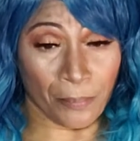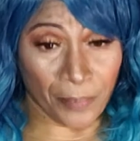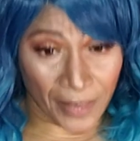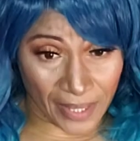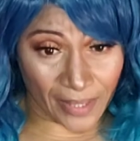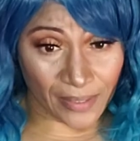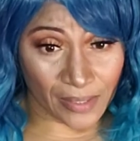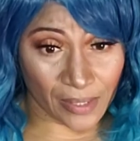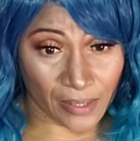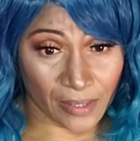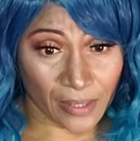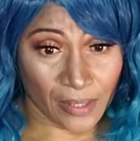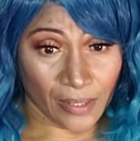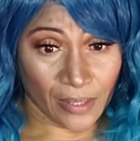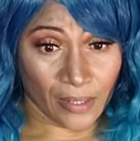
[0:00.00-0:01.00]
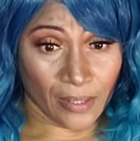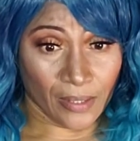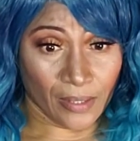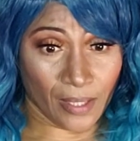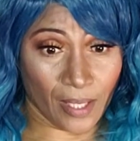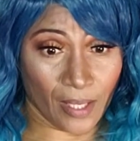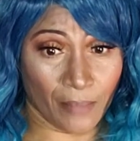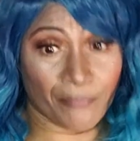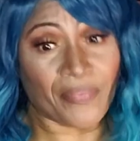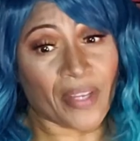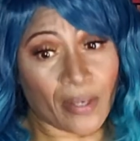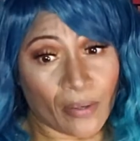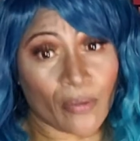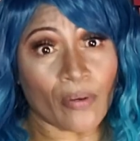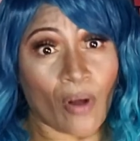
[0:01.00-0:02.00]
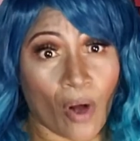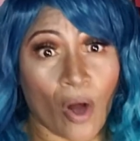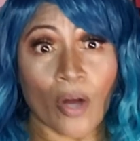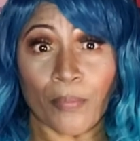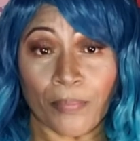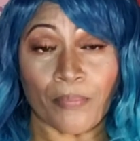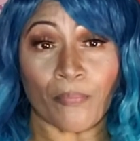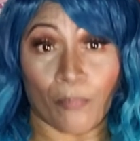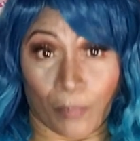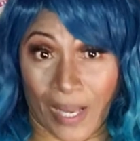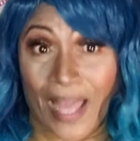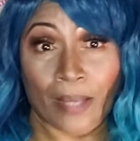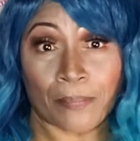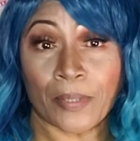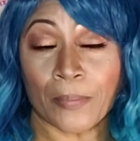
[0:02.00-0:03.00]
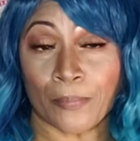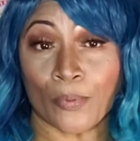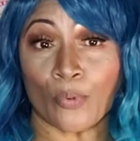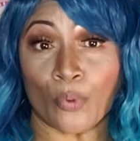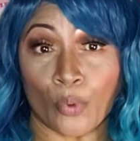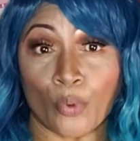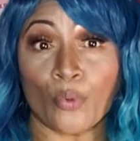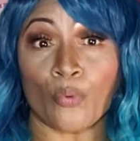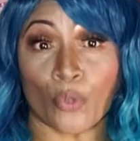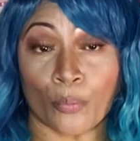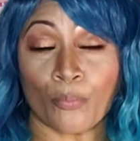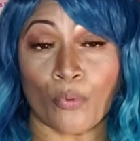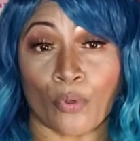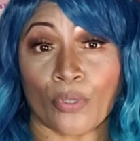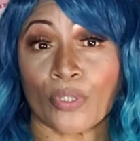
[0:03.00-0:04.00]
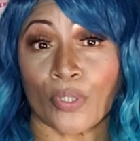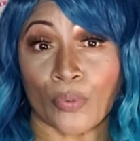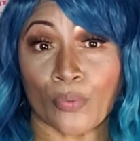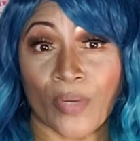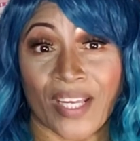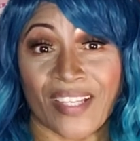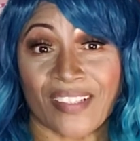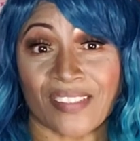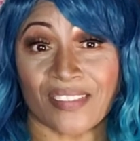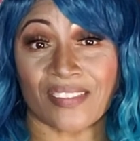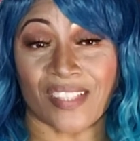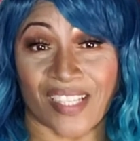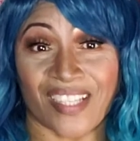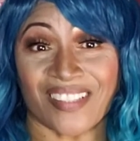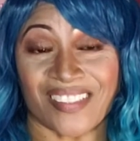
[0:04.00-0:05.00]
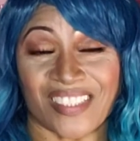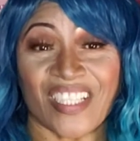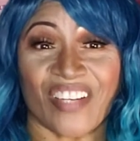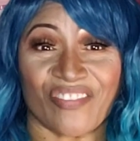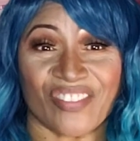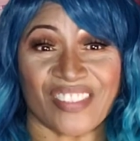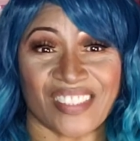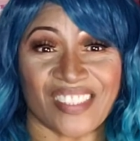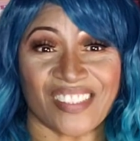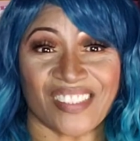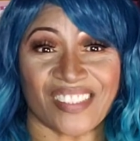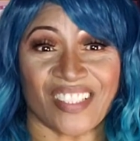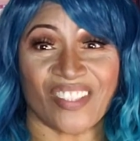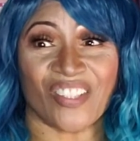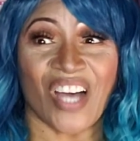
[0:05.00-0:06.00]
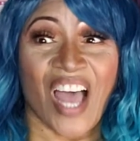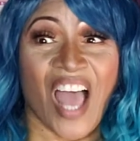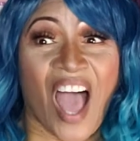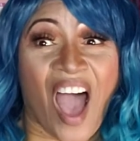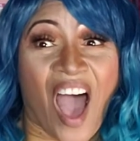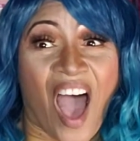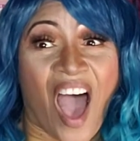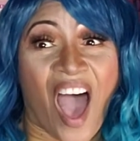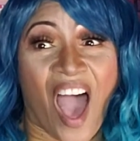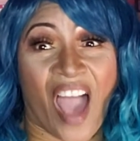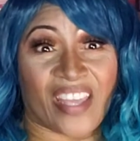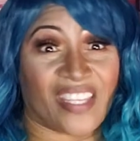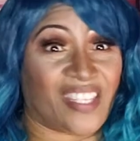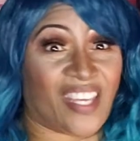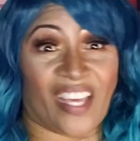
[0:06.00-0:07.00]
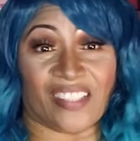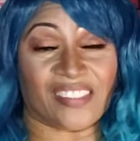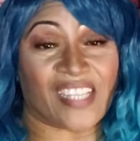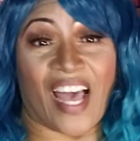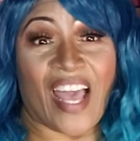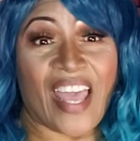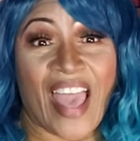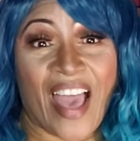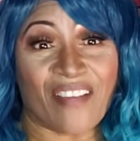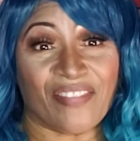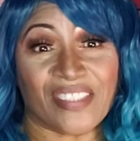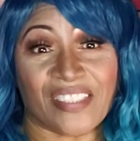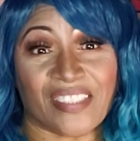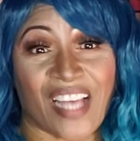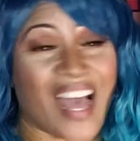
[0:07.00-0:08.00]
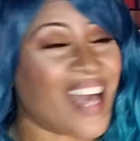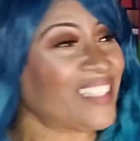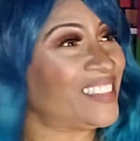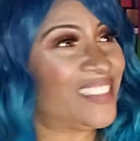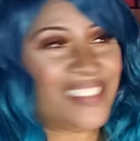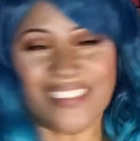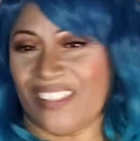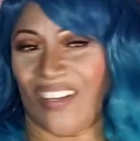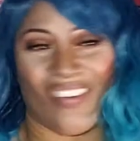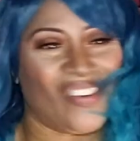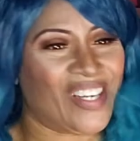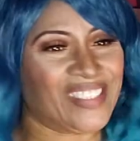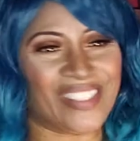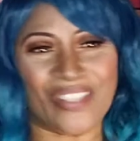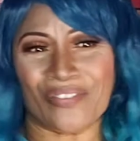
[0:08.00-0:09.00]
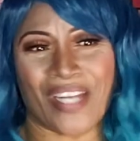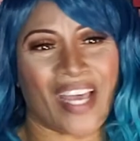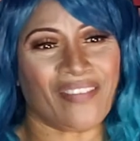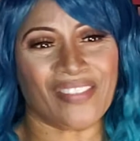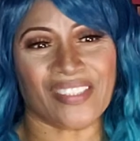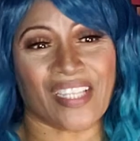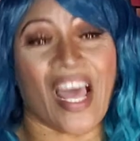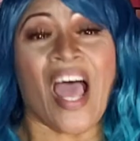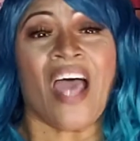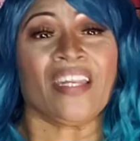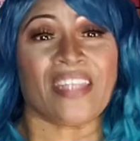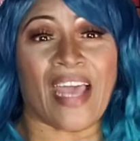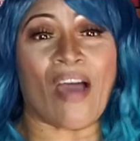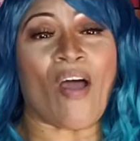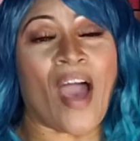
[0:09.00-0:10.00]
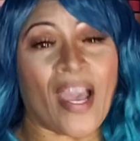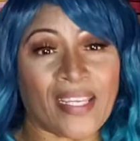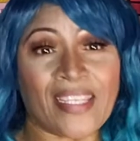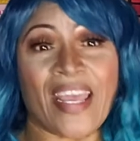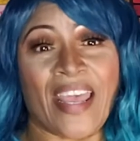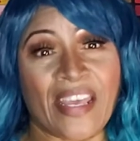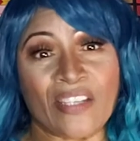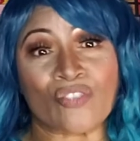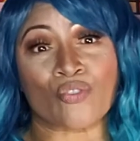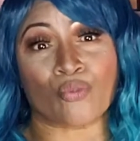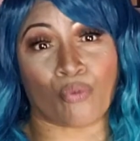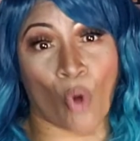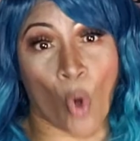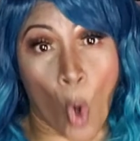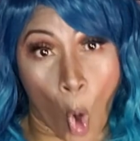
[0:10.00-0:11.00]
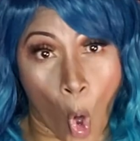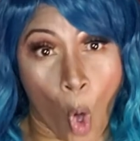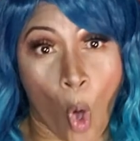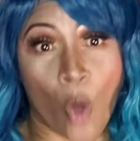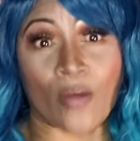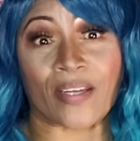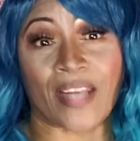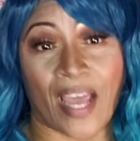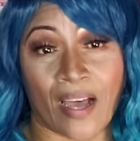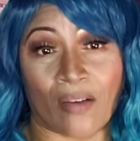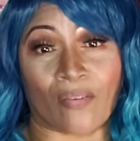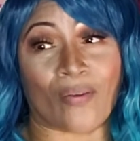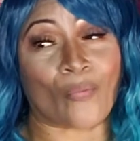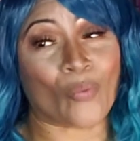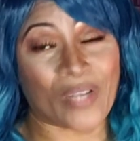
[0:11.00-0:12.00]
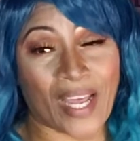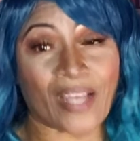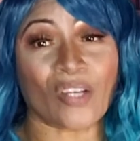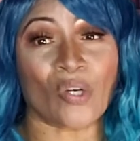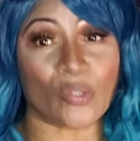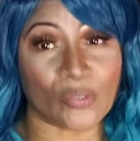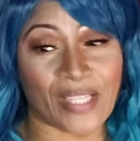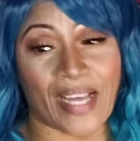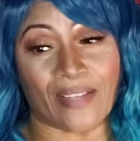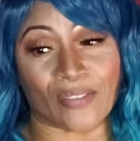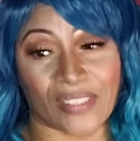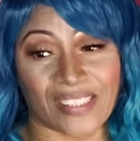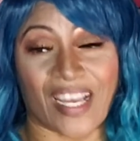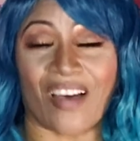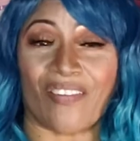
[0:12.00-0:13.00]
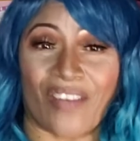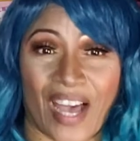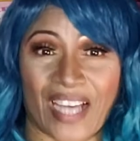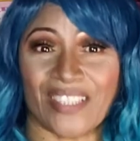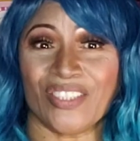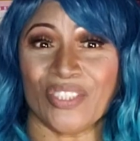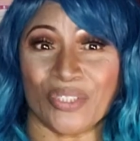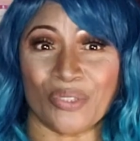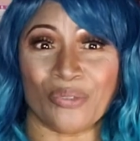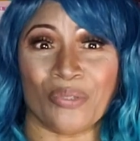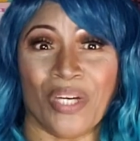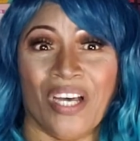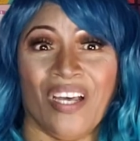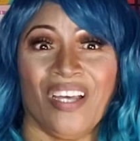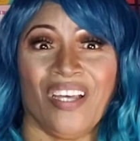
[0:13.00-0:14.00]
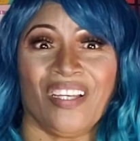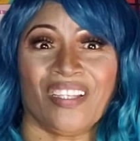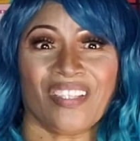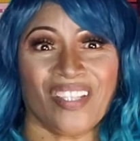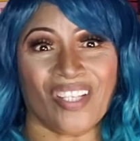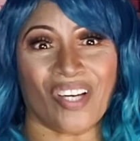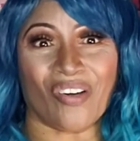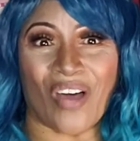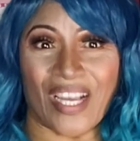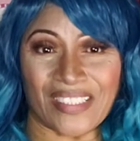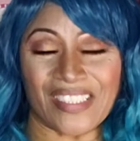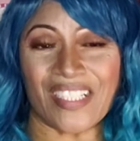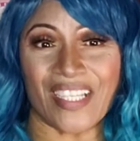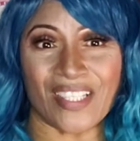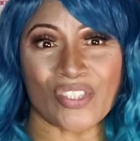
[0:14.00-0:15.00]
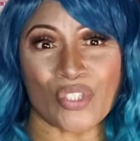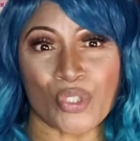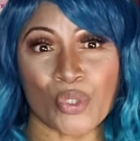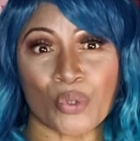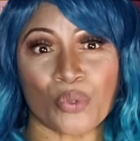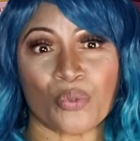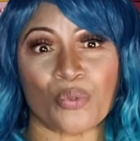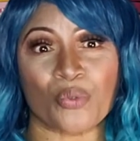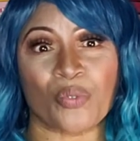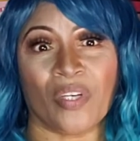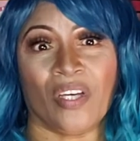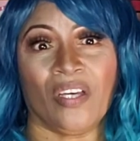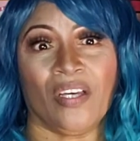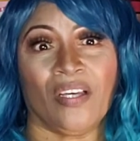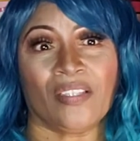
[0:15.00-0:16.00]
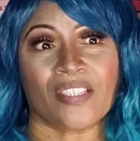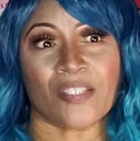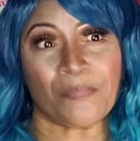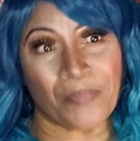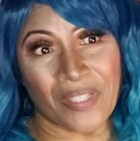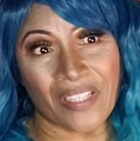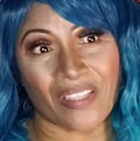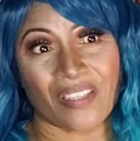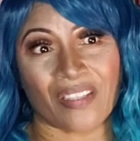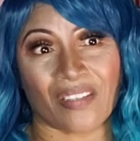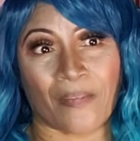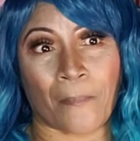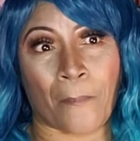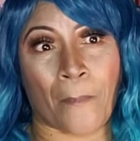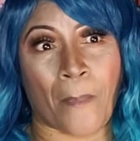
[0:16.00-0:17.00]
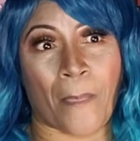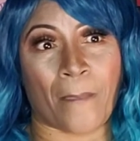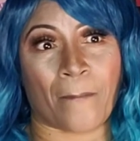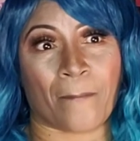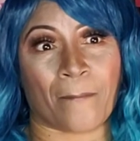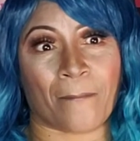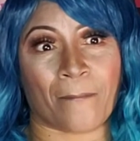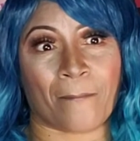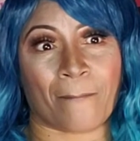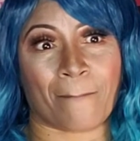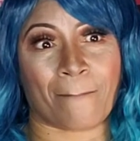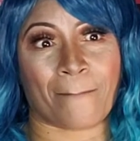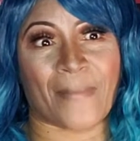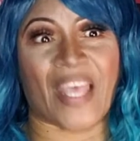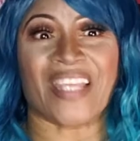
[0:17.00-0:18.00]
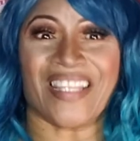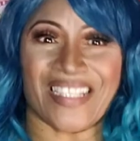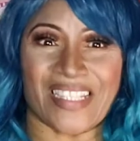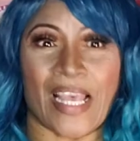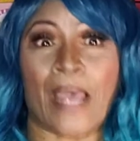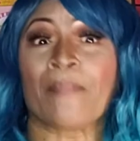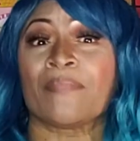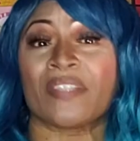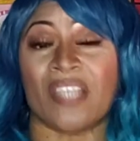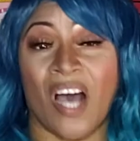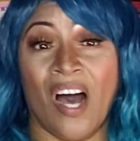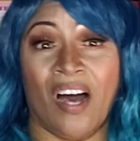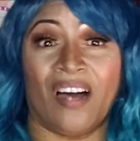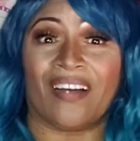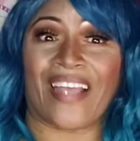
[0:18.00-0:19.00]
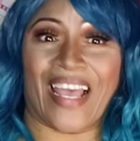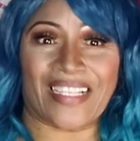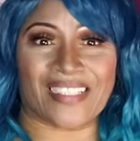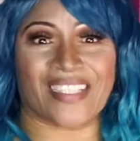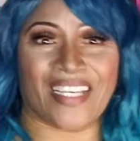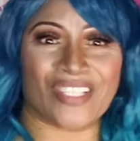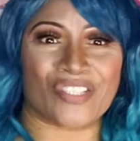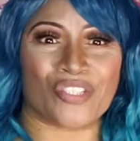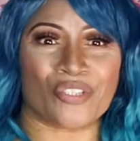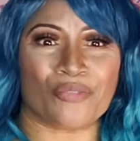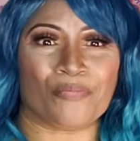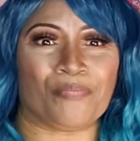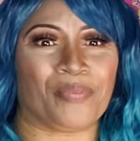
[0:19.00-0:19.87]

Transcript: But there are Black people who were born and raised in San Francisco. I guess I have a, I no, I don't have a, now I can draw it out. When I go down South, I do, you know, I tend to speak in the same tongue as they do.